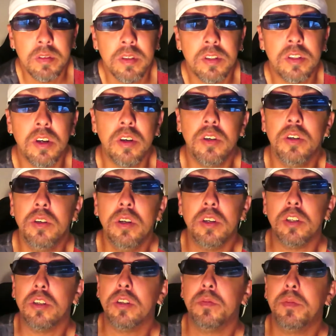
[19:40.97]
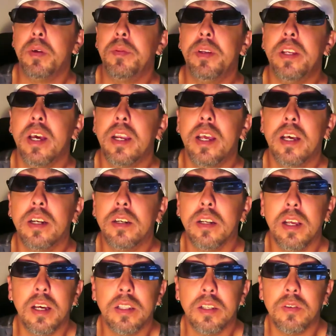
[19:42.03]
So who knows? Maybe Dad had
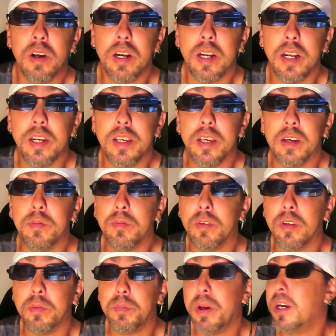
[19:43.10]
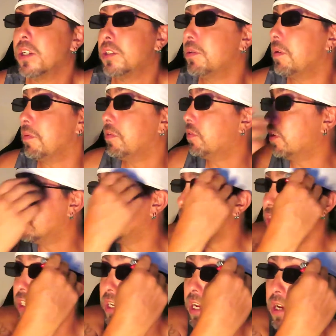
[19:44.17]
had the right idea. he passed away before all this
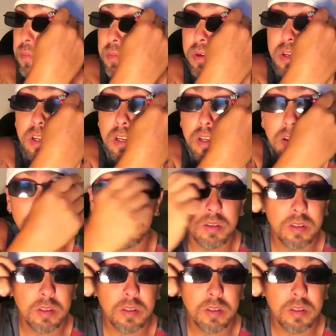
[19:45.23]
shit happened, you know.